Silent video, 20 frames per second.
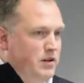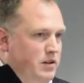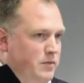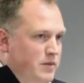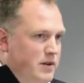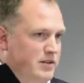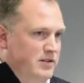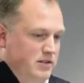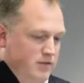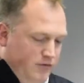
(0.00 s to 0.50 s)
the
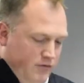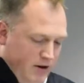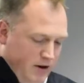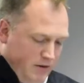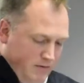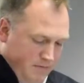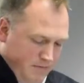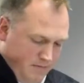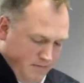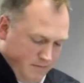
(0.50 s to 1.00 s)
base of the fire.
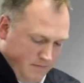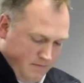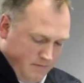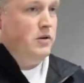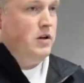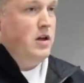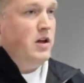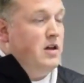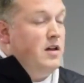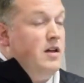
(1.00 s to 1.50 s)

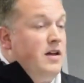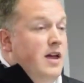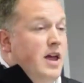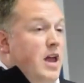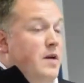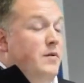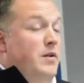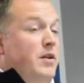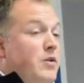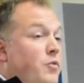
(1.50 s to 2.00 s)

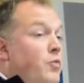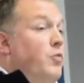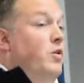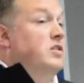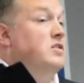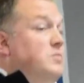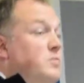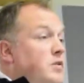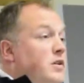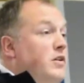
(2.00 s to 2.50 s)
Aim it at
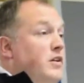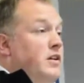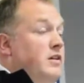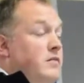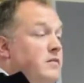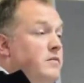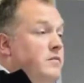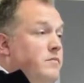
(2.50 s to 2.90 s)
what's burning.